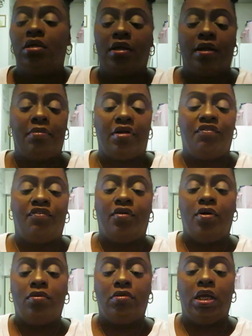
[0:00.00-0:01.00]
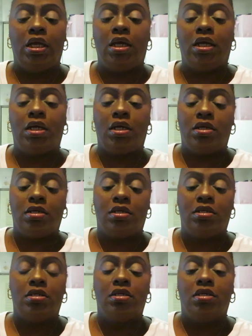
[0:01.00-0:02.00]
Got my phone here.
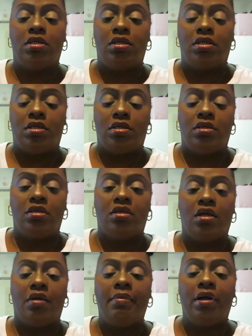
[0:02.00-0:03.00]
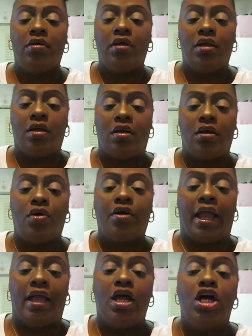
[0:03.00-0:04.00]
Come on here.
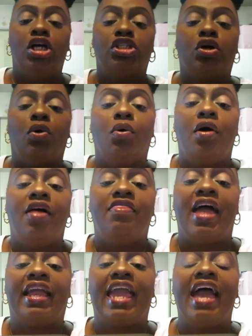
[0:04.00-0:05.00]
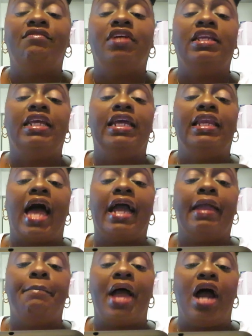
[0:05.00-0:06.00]
Okay. So that Kat Von D
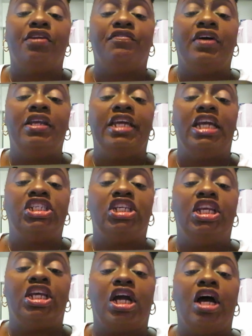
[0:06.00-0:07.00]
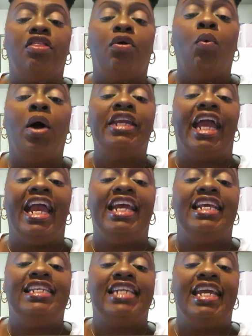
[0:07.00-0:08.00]
Locket Powder Foundation in the color
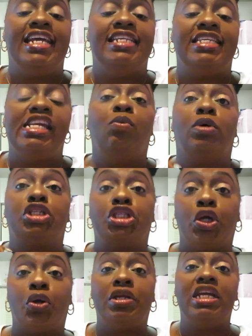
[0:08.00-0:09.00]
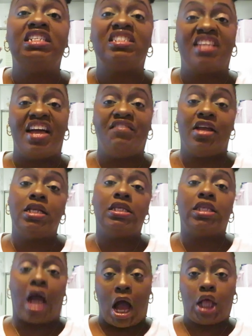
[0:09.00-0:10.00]
180 Tan Deep was $37.